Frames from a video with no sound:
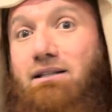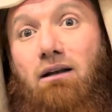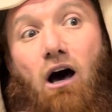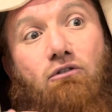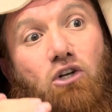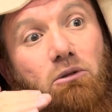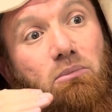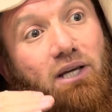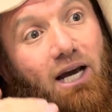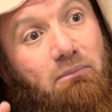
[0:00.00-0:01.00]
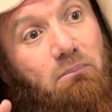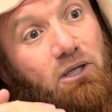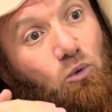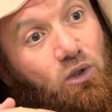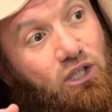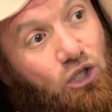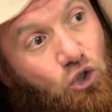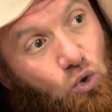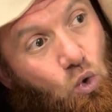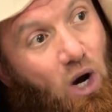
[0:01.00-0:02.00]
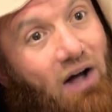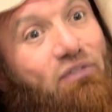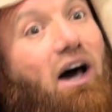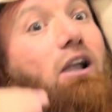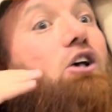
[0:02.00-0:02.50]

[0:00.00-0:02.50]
love it can be between the you and the Allah